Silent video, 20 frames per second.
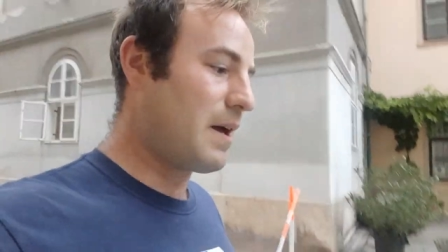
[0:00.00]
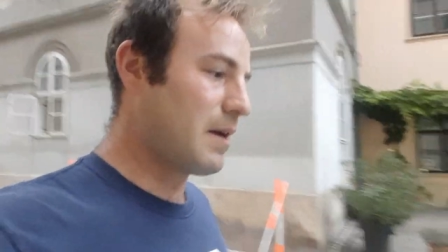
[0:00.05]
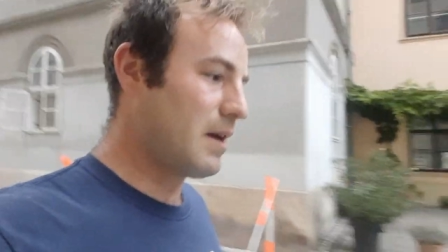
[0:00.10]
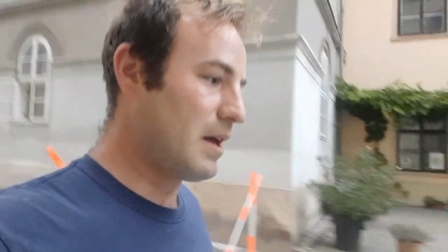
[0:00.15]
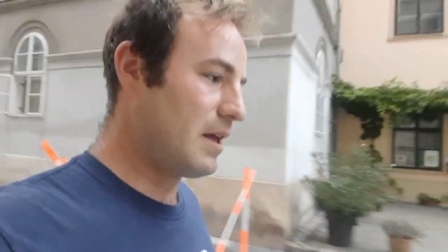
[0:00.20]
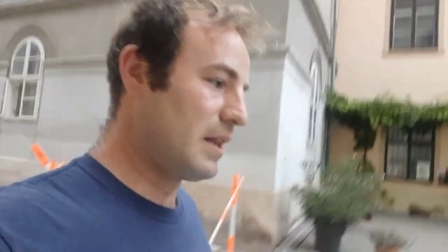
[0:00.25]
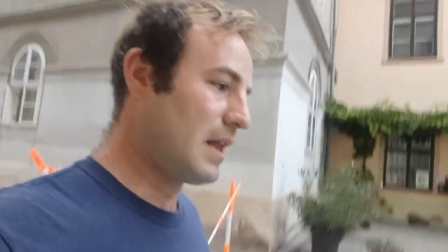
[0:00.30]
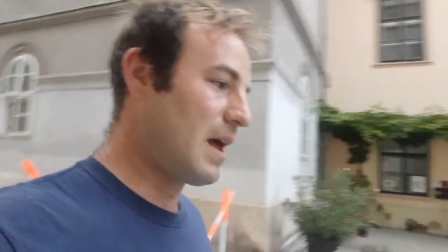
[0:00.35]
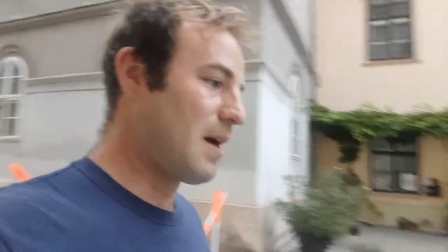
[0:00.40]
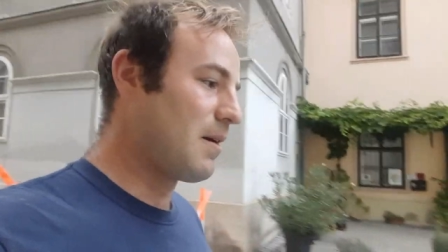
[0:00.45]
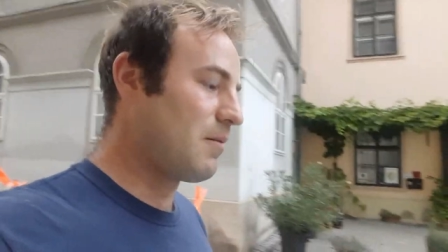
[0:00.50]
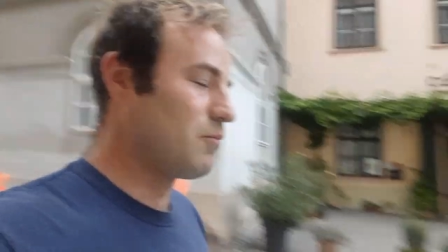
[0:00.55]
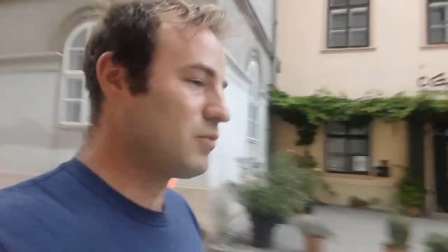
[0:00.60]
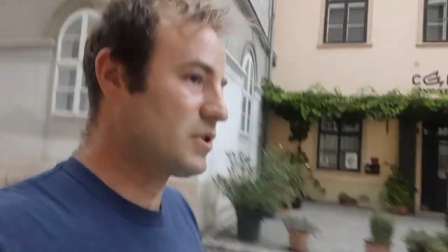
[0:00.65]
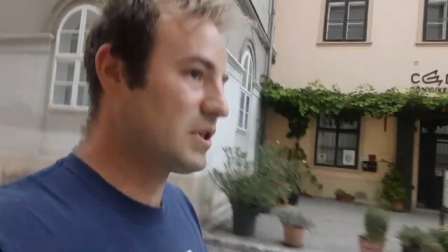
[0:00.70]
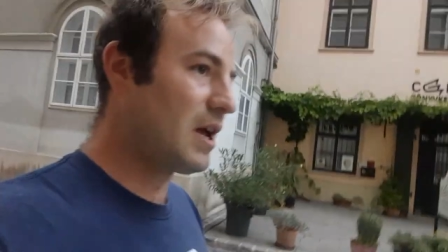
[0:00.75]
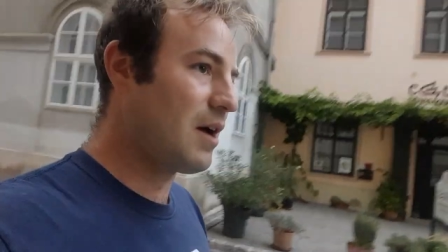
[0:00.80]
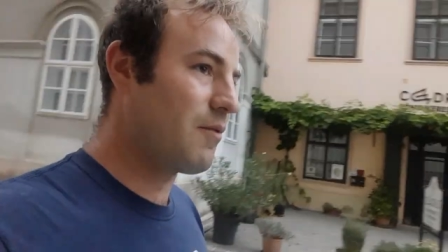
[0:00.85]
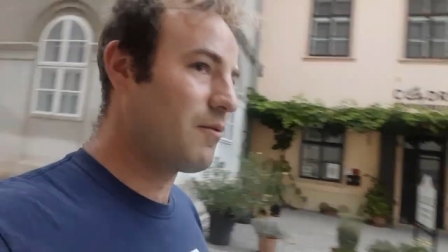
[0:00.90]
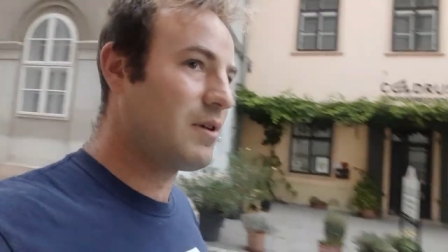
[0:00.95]
and that was
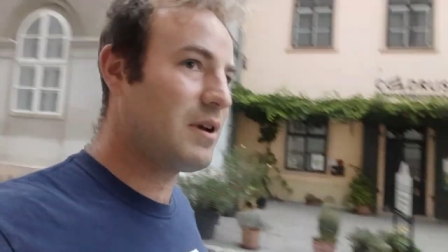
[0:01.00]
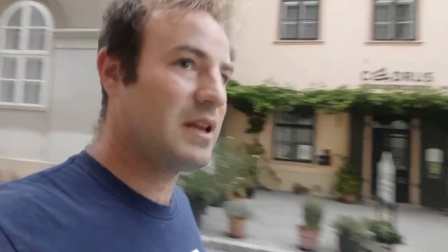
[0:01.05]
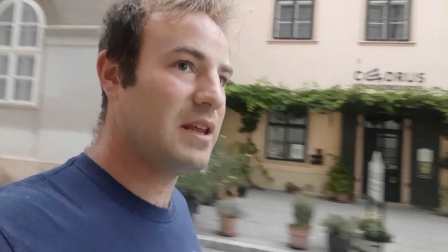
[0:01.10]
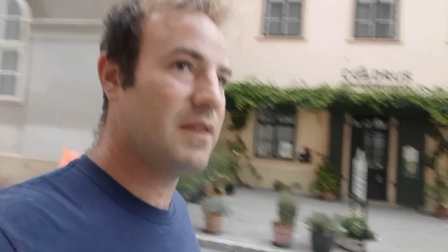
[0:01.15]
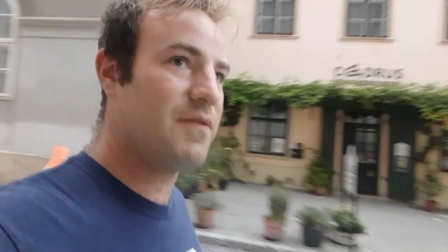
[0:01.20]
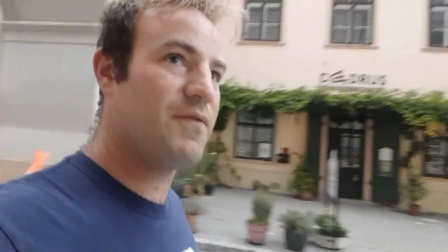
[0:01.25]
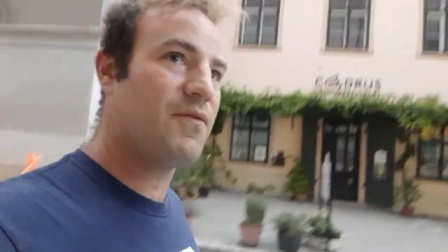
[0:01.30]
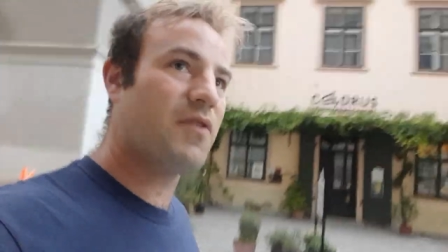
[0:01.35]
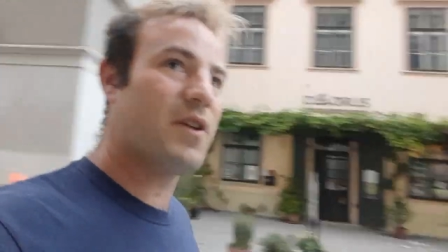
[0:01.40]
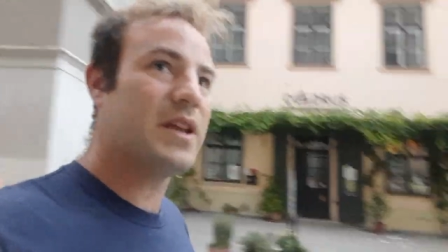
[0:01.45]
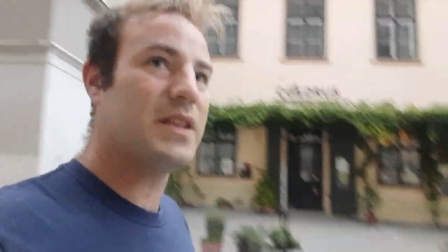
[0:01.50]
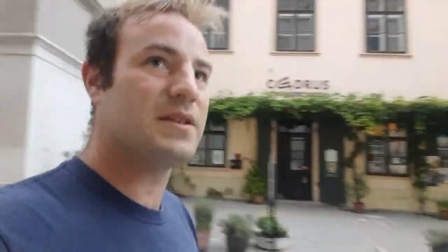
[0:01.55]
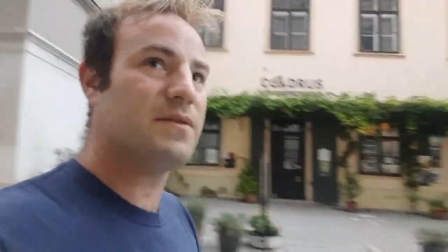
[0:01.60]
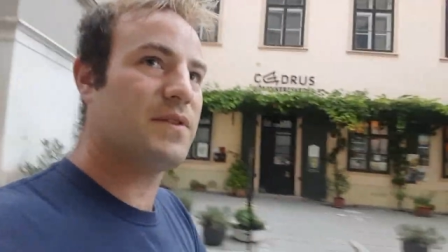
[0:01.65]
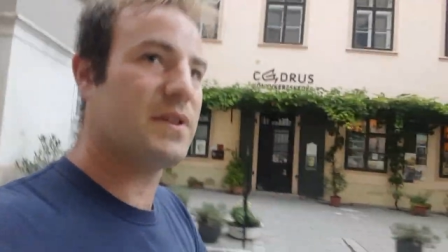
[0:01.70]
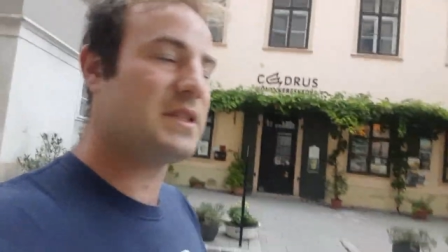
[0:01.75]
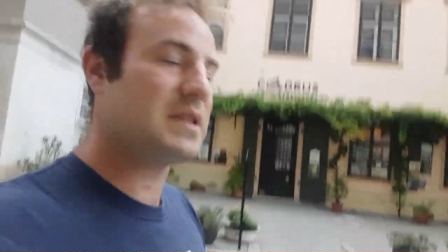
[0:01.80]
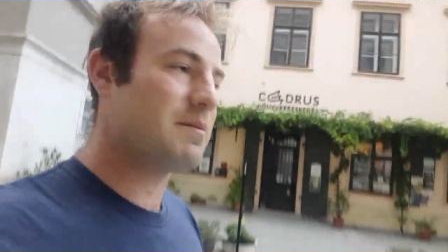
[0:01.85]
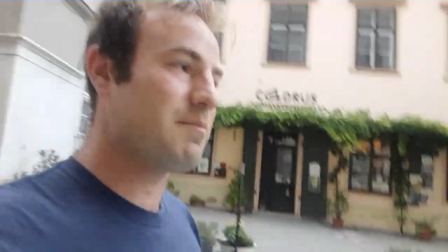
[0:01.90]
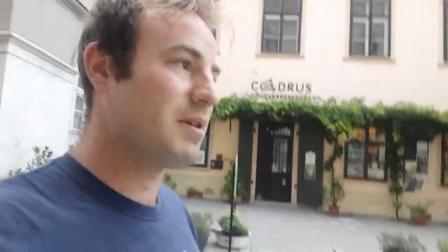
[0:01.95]
currently free to
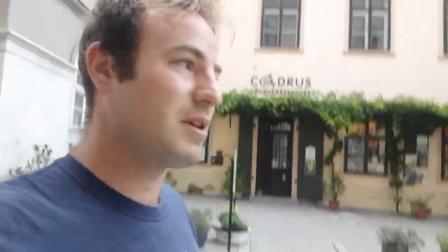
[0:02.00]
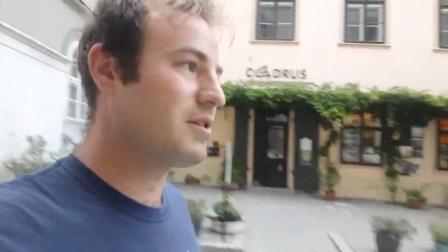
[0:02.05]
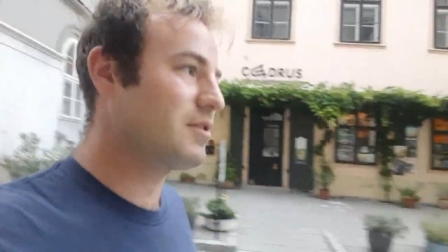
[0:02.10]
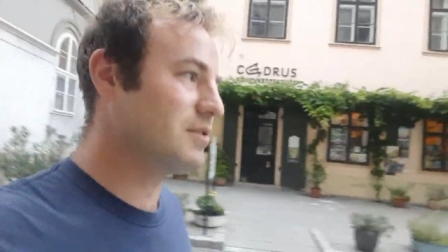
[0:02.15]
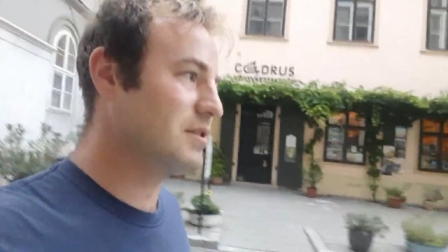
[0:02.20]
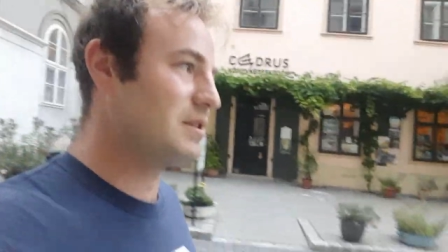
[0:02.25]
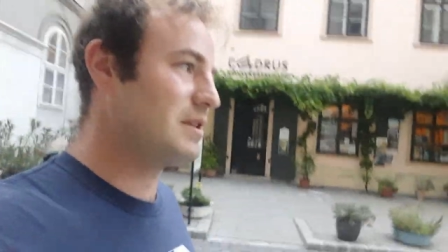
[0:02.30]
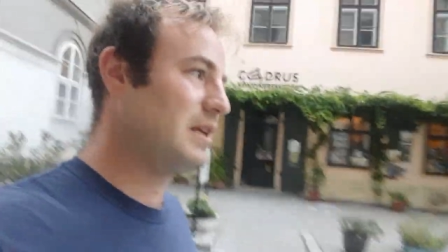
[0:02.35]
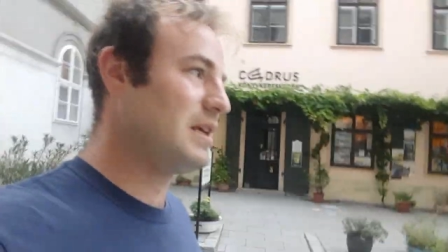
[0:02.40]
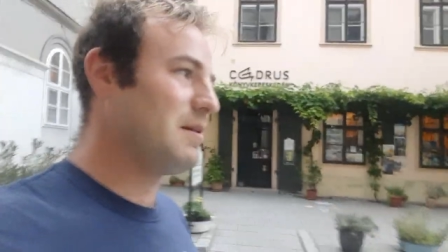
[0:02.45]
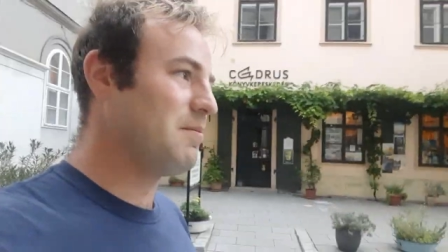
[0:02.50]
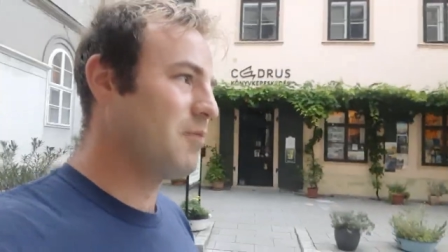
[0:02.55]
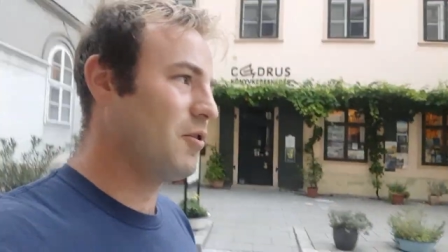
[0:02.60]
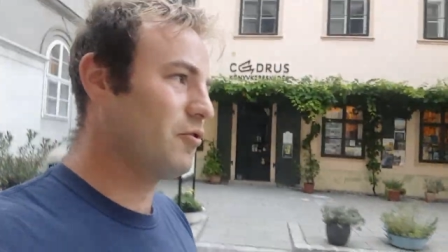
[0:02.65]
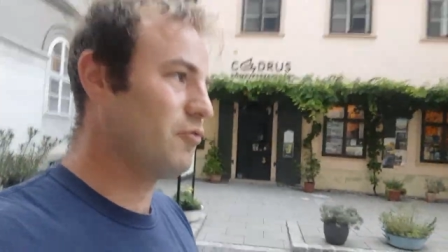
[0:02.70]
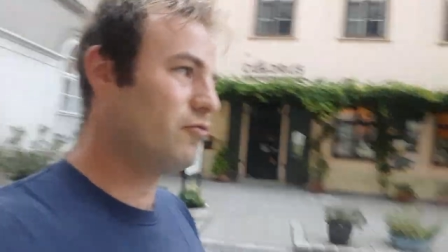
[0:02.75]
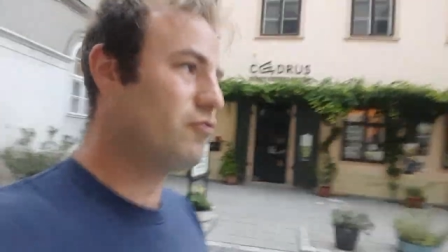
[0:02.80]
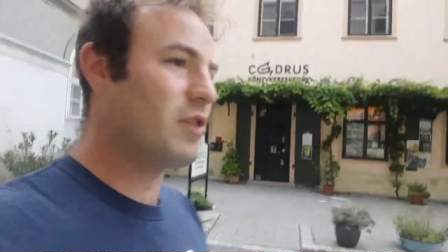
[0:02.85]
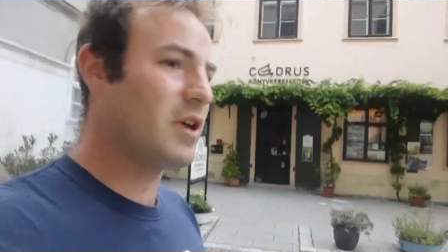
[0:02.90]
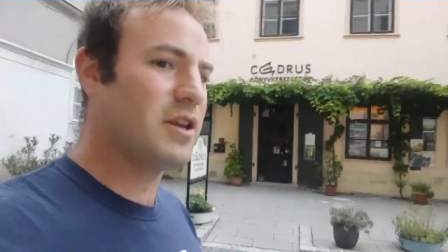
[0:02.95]
visit because the
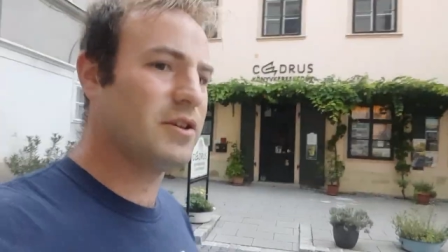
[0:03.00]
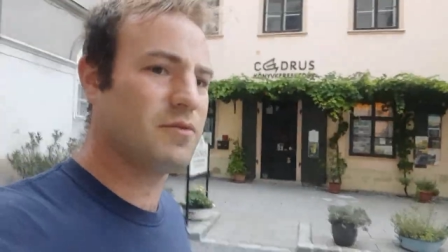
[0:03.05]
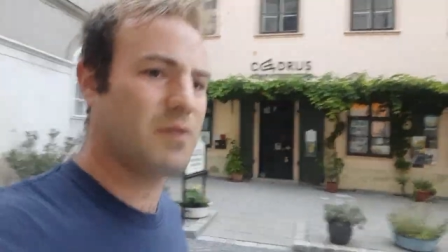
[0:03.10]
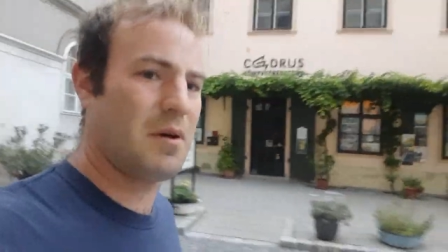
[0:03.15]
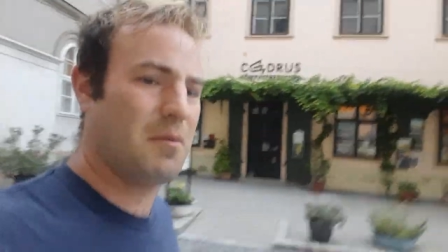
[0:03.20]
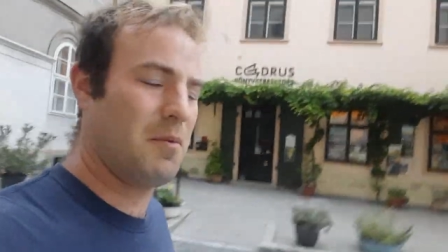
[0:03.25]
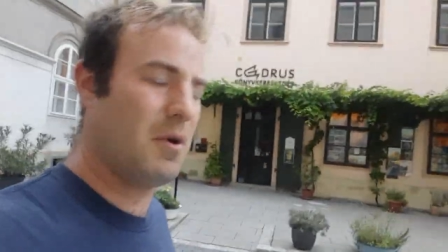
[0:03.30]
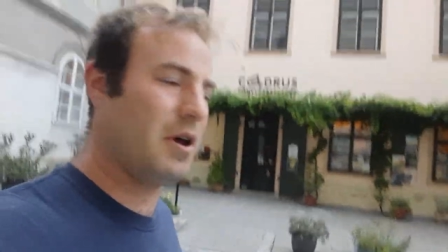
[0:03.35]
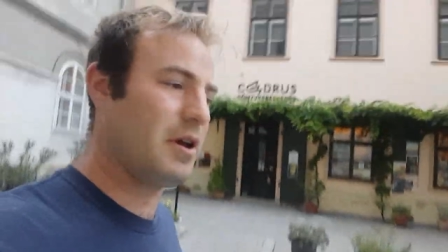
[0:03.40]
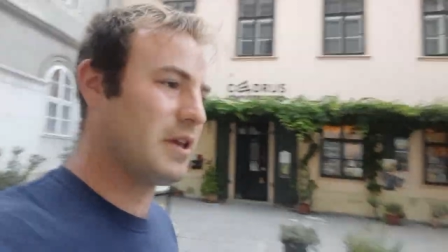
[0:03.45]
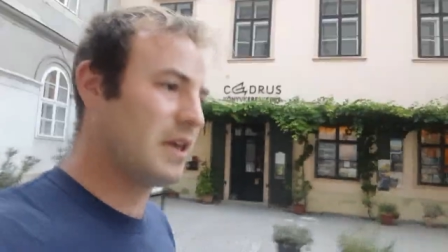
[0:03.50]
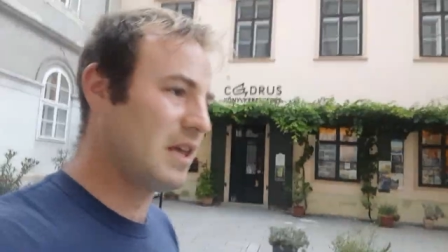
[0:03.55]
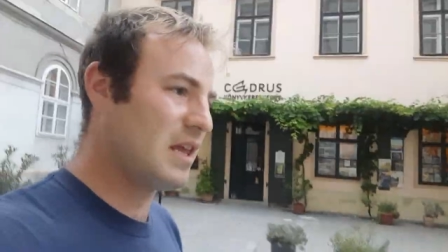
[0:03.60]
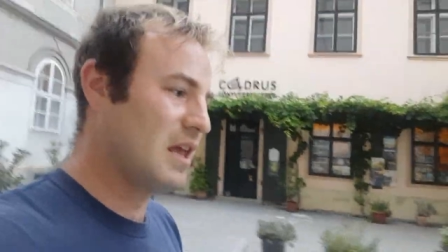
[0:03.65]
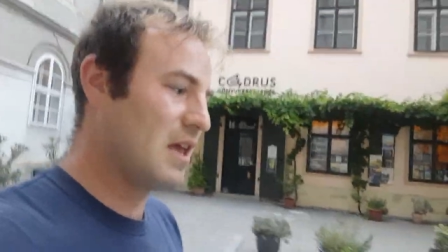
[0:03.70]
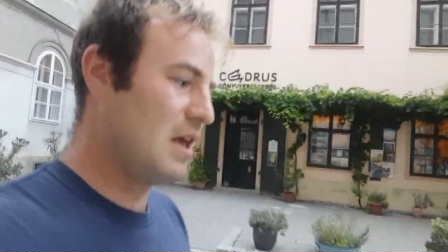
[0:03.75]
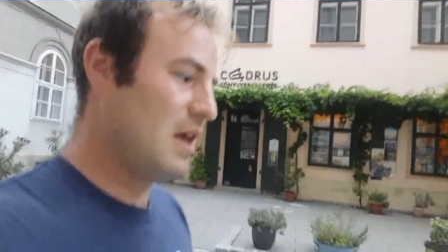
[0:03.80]
model trains weren't working.